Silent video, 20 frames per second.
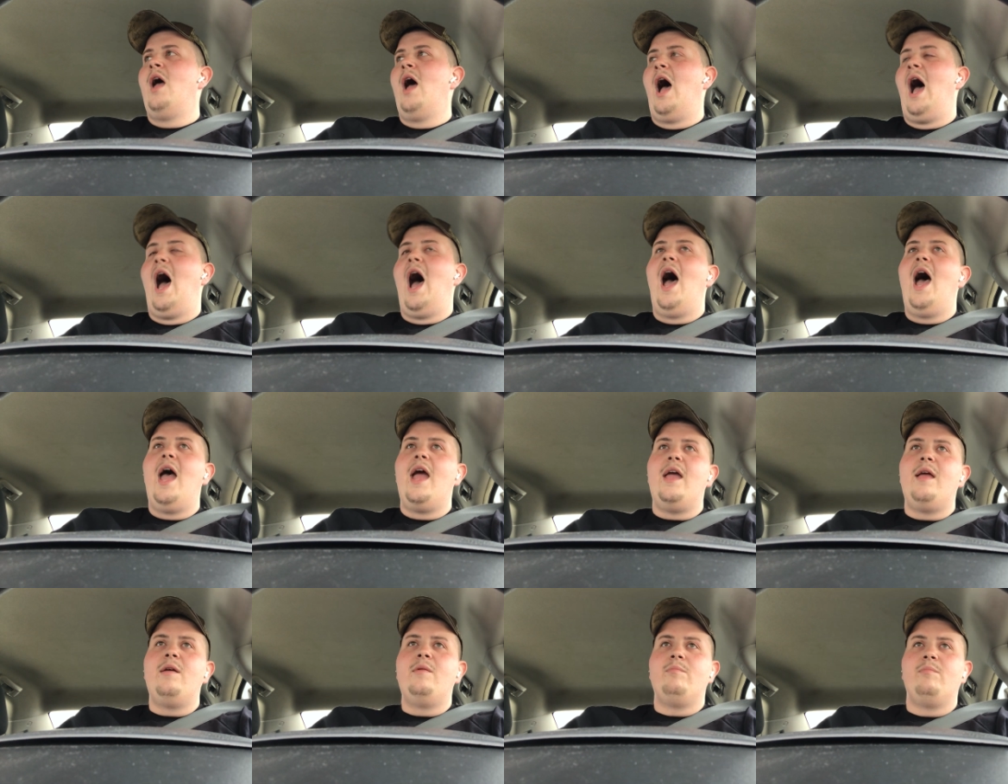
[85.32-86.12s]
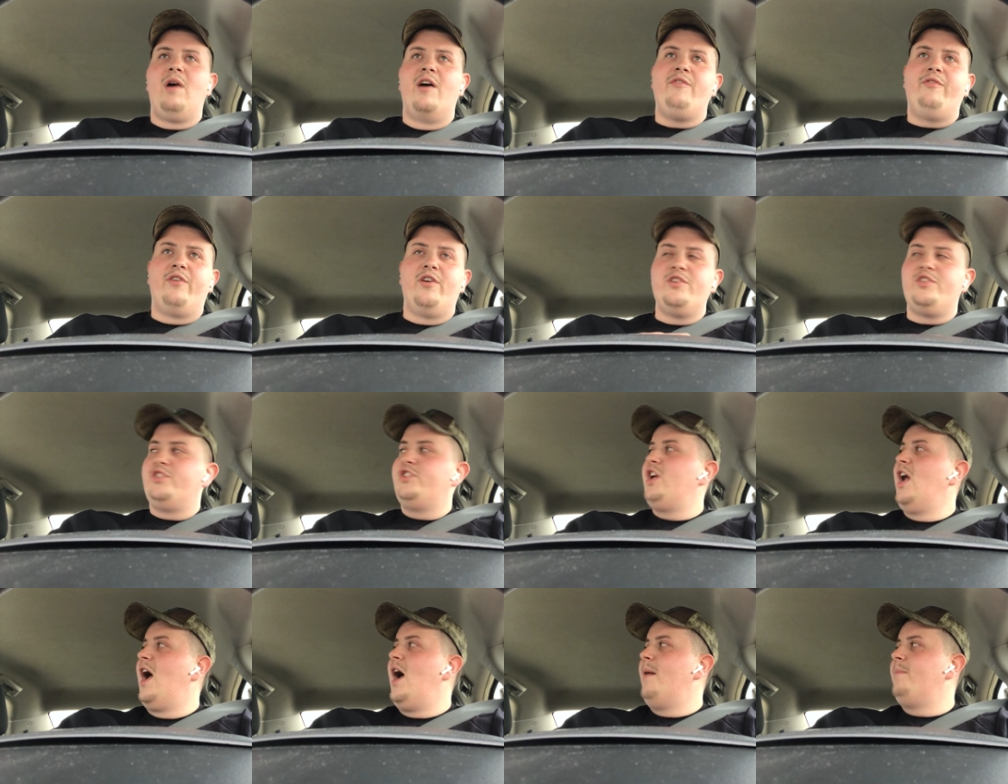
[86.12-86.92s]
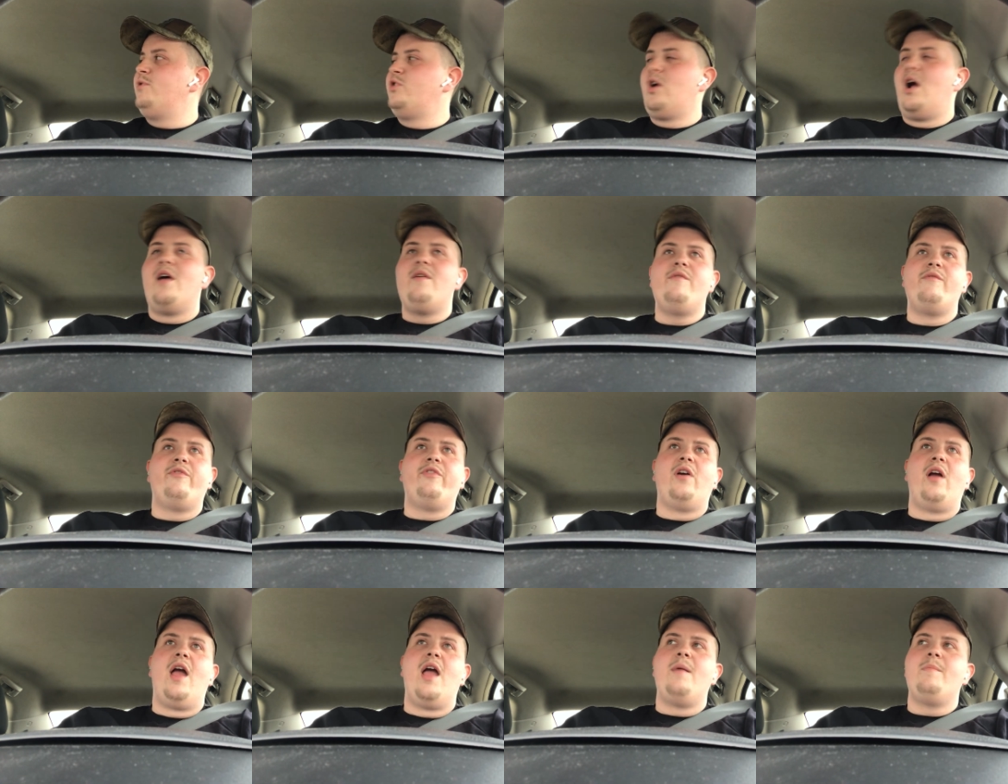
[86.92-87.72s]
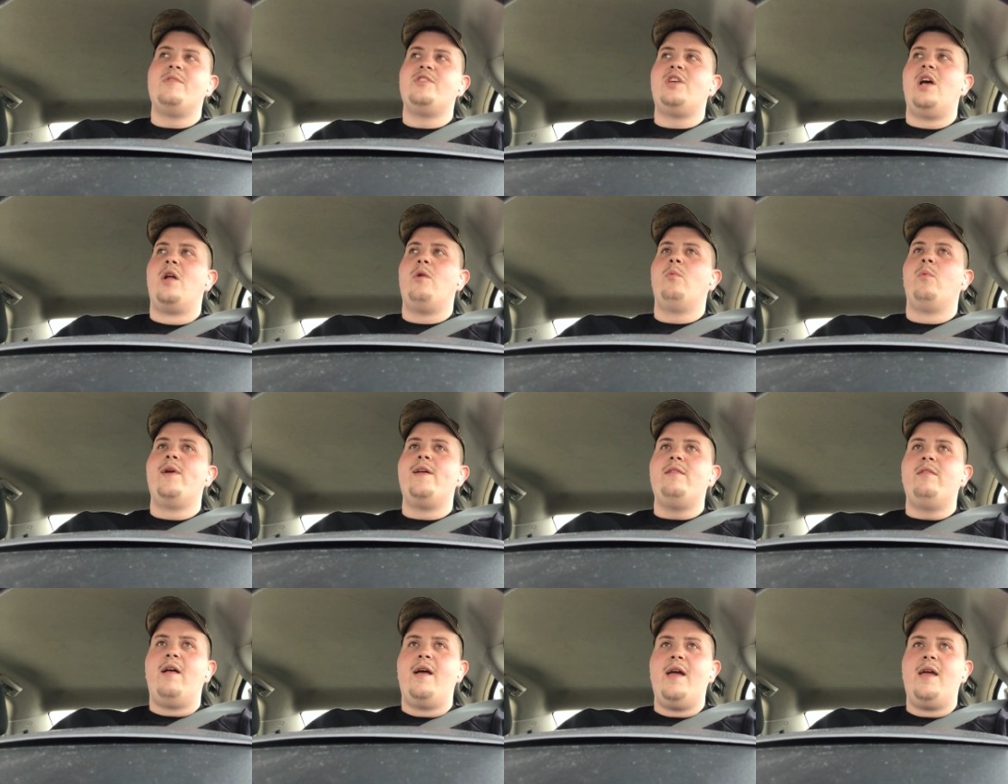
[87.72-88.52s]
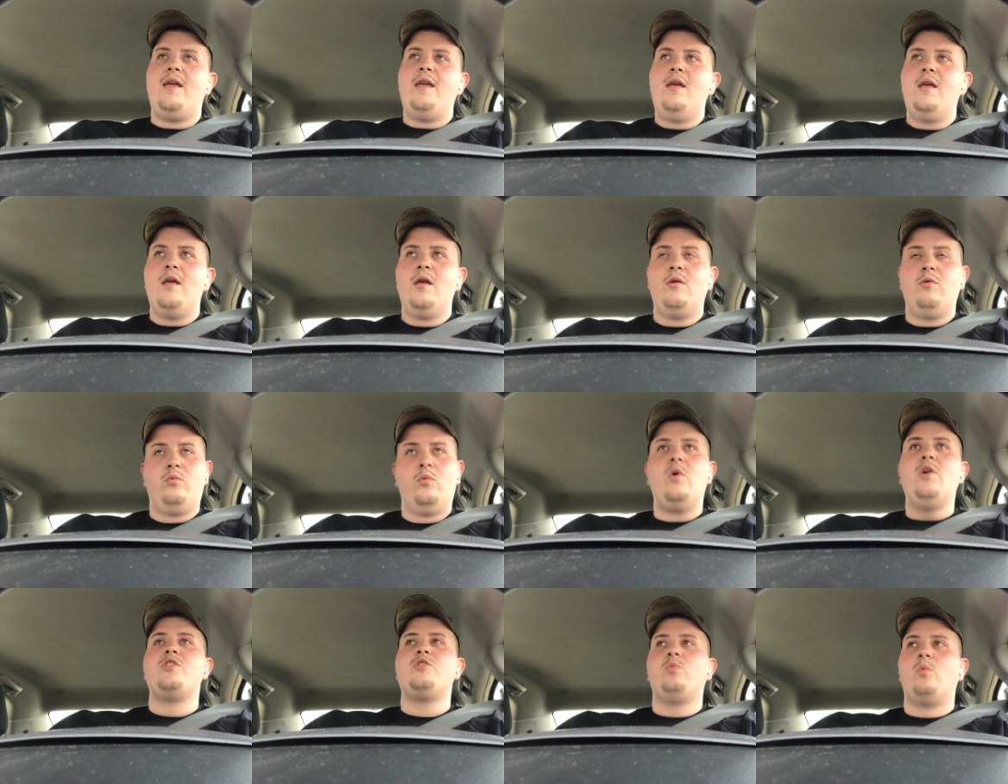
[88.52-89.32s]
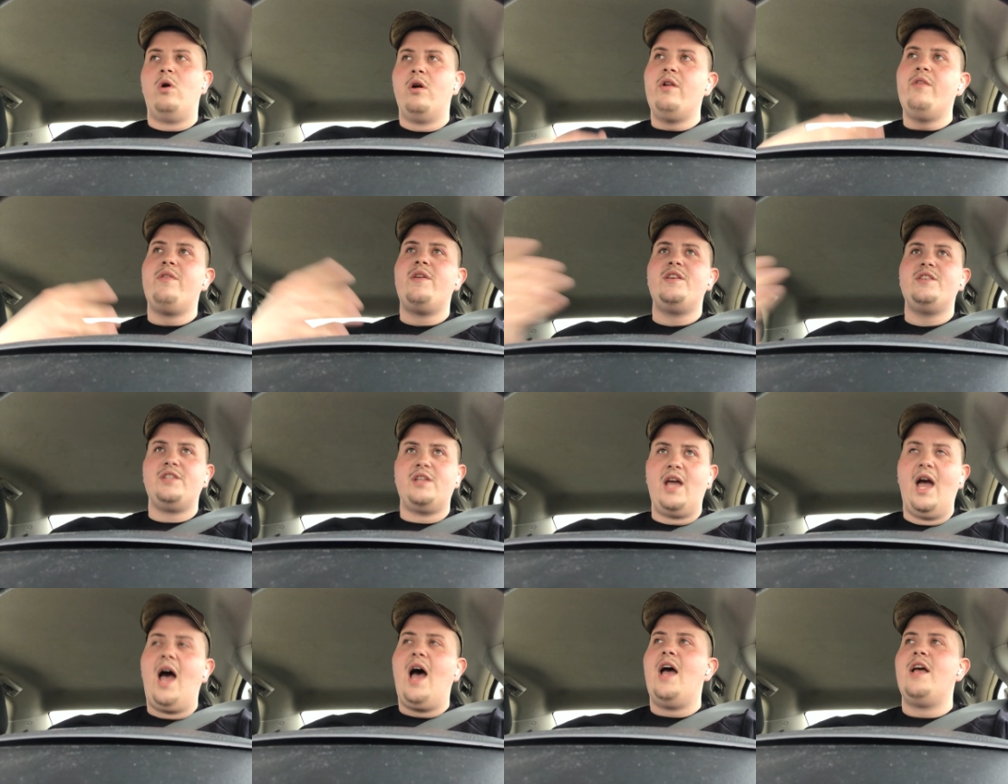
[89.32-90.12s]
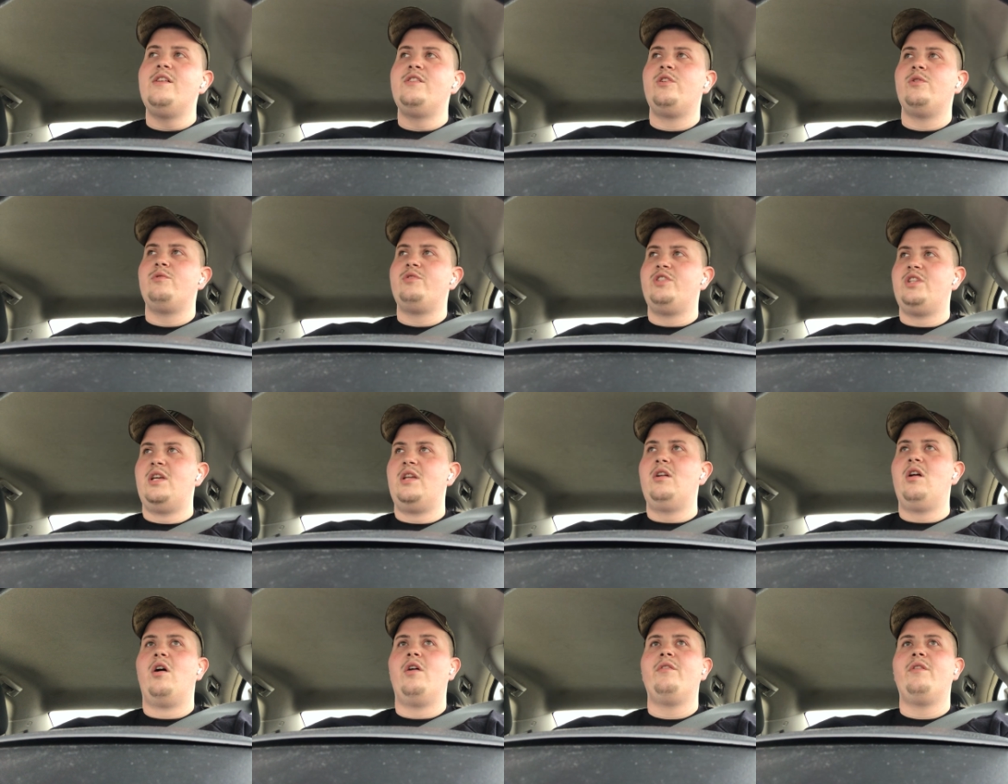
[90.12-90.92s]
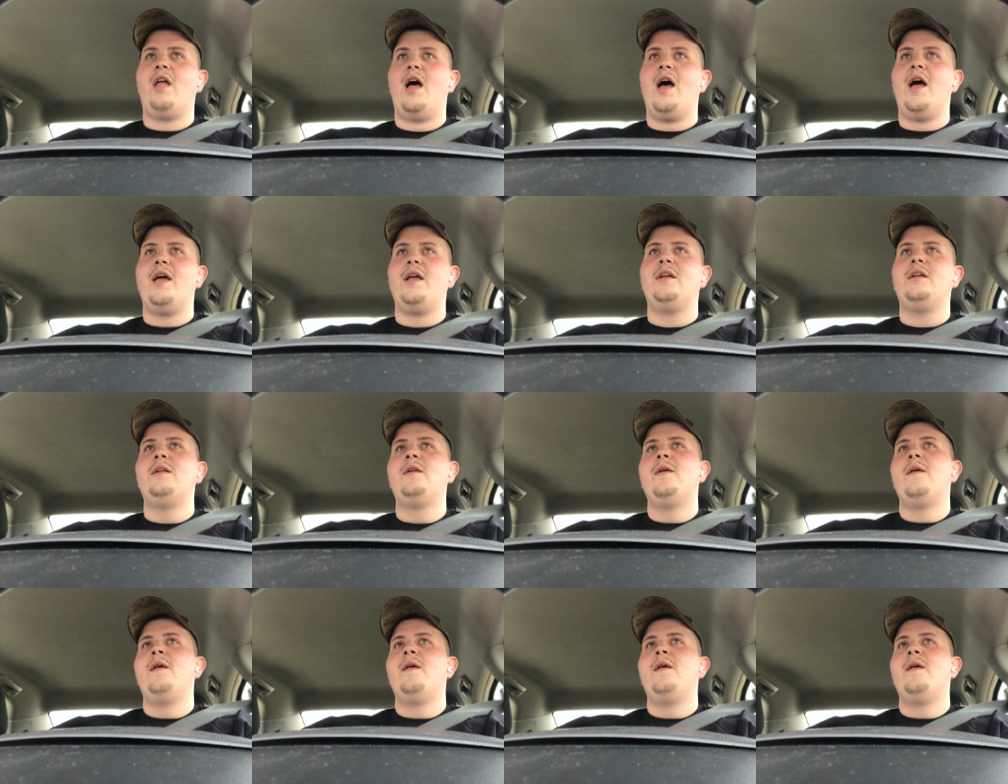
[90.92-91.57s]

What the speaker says: my first job driving for Amazon Relay was one of these guys who's seen online,